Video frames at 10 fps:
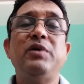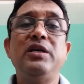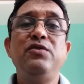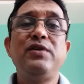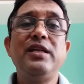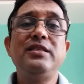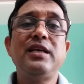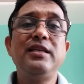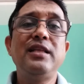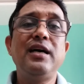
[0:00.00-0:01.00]
you can
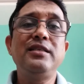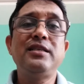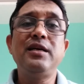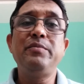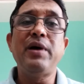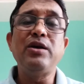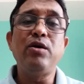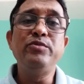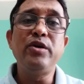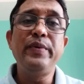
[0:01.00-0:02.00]
say that by
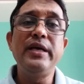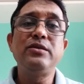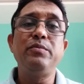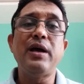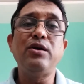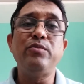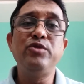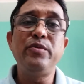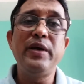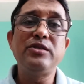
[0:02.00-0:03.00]

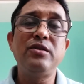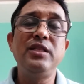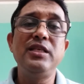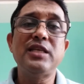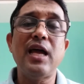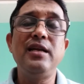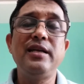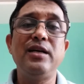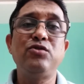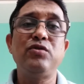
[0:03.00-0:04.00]
observation the child
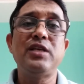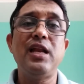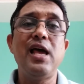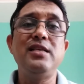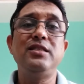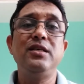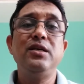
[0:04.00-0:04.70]
gets socialized.